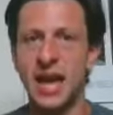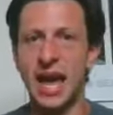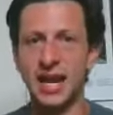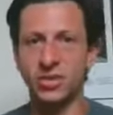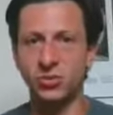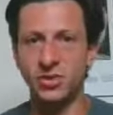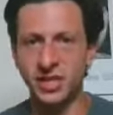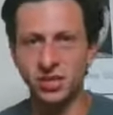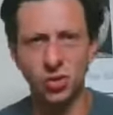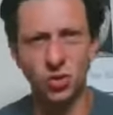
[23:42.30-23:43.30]
and you
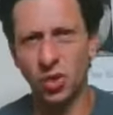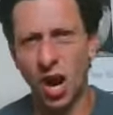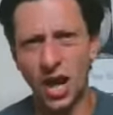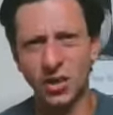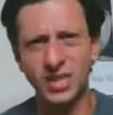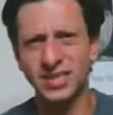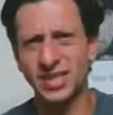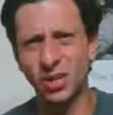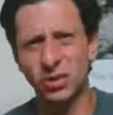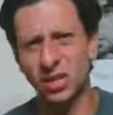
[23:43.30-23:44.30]
didn't cry, you didn't
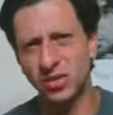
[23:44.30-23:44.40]
deal with it,